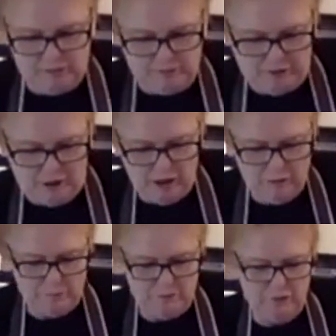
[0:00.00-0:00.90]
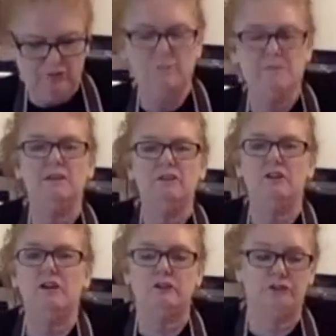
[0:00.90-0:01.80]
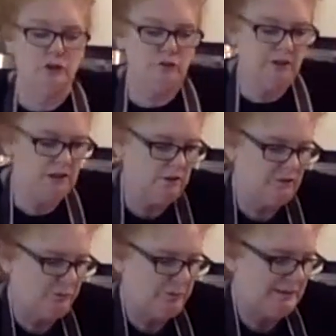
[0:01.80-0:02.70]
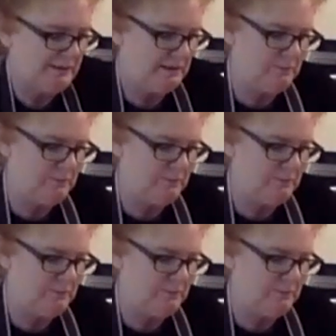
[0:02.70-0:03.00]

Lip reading: If you over whip your cream, then you start stirring it, you're going to split it,